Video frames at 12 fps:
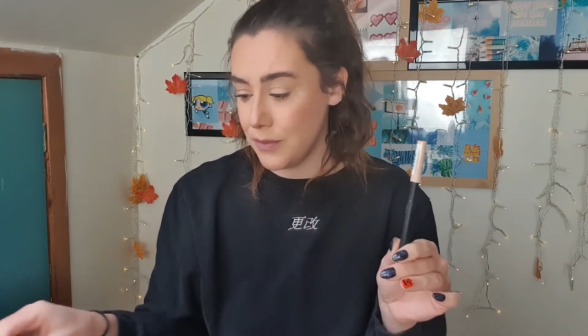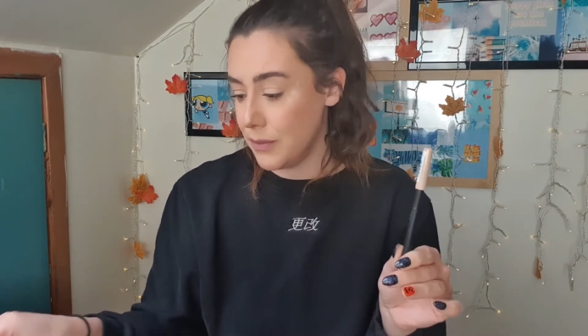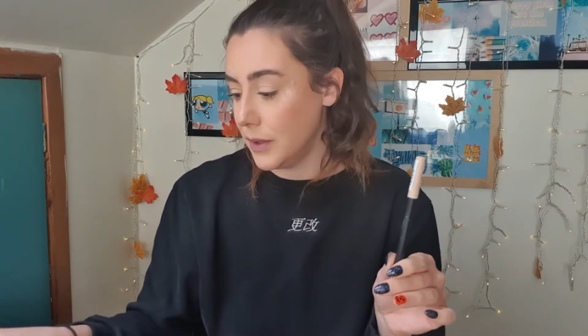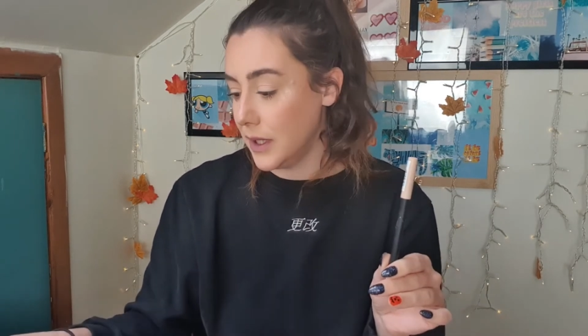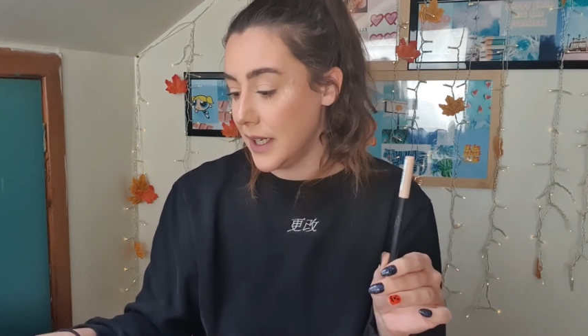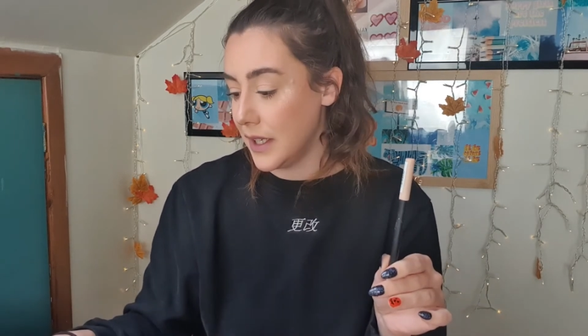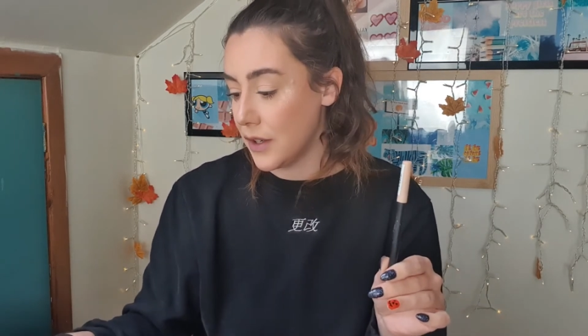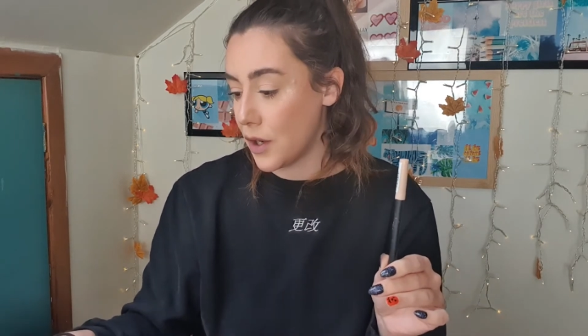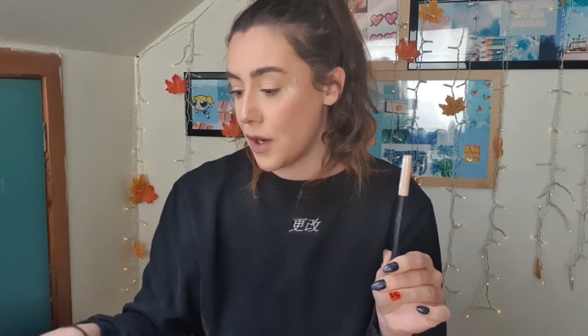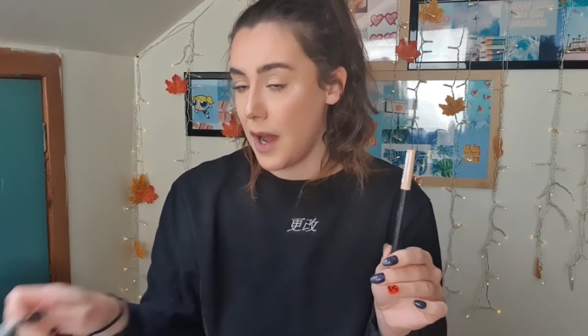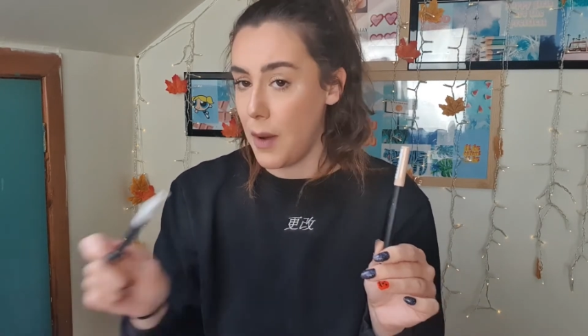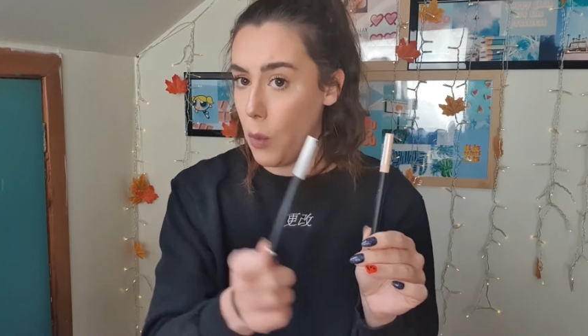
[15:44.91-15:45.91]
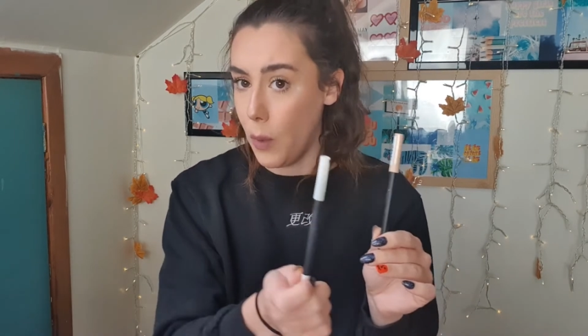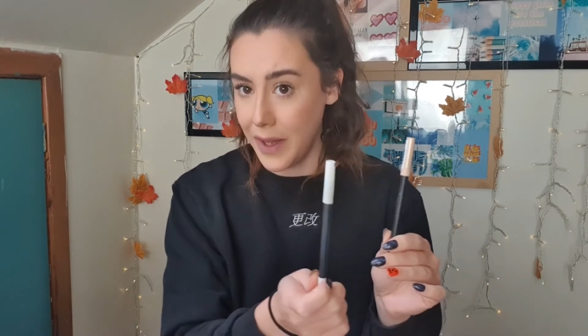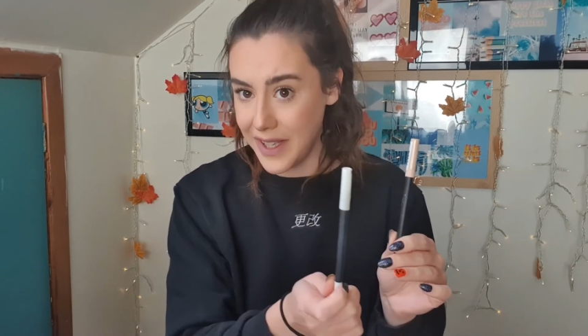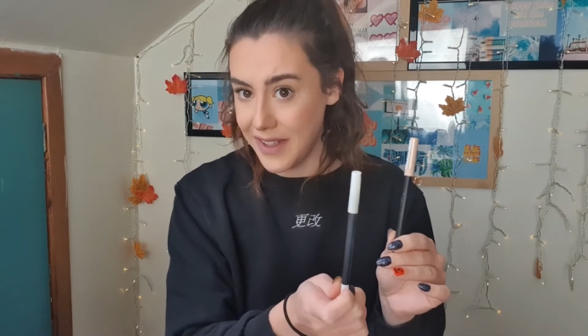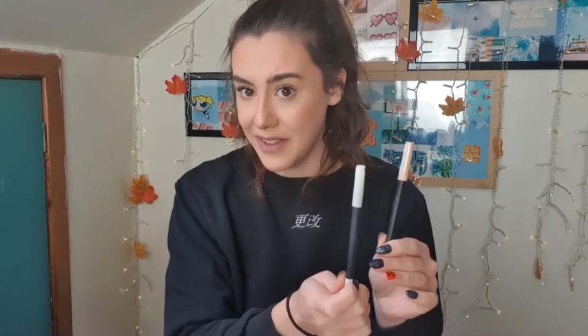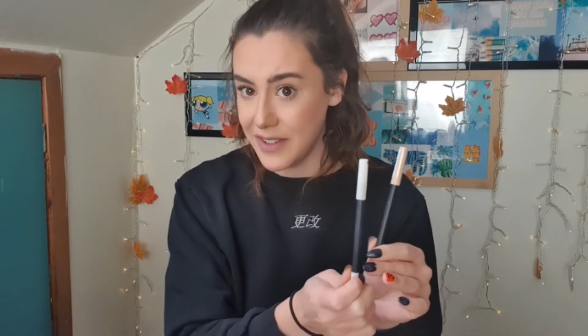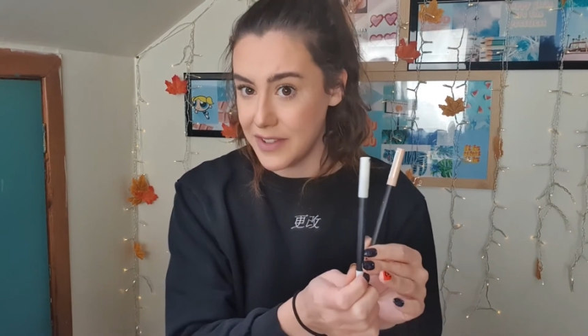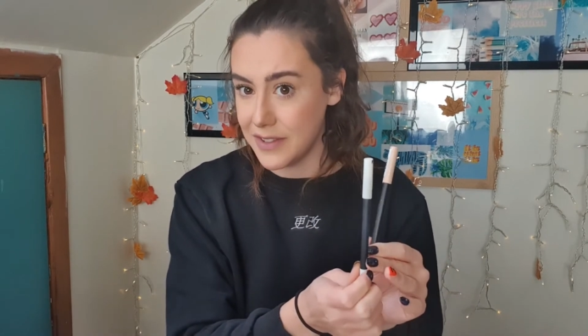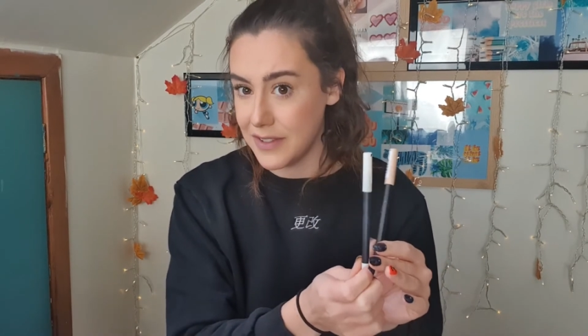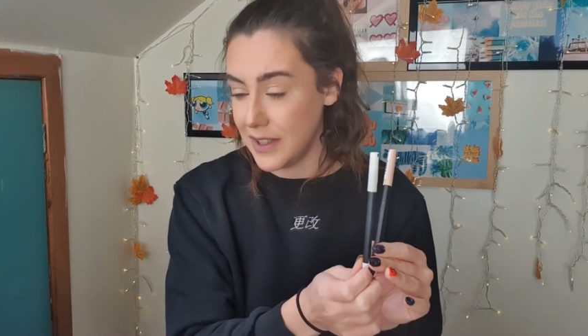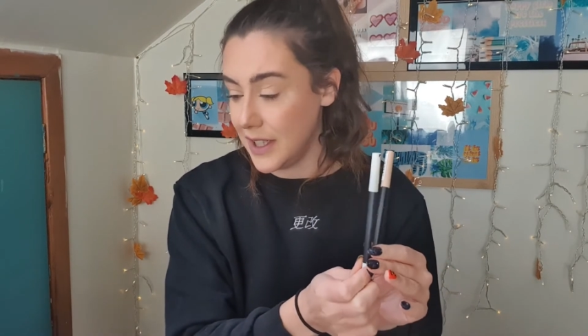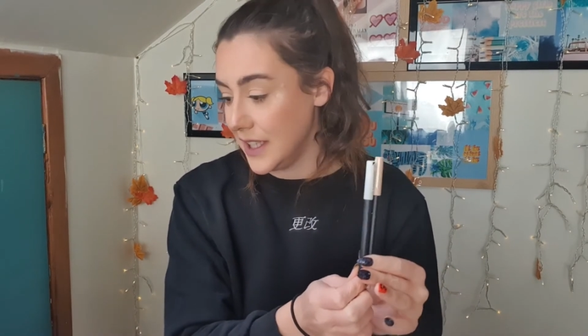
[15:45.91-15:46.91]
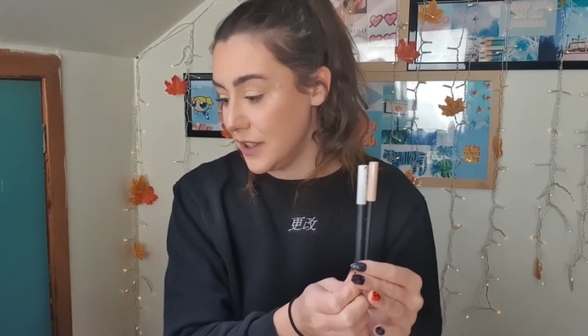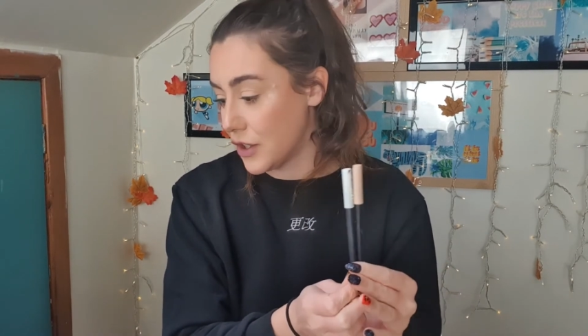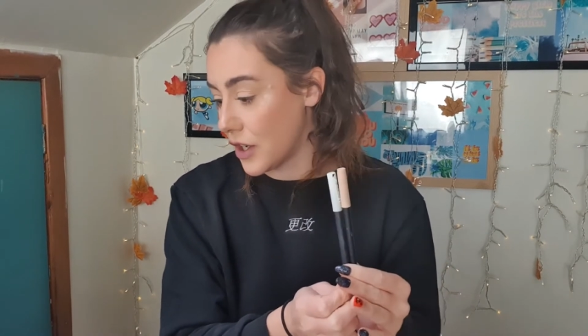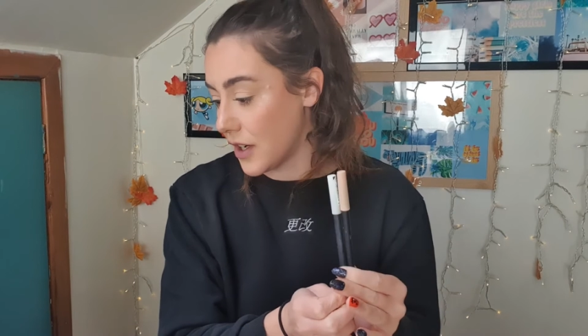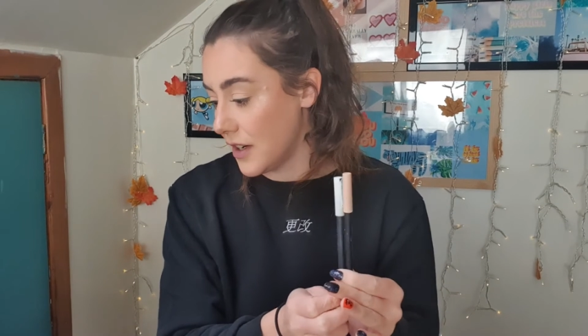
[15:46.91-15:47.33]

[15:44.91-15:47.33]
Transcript: liner, a white liner,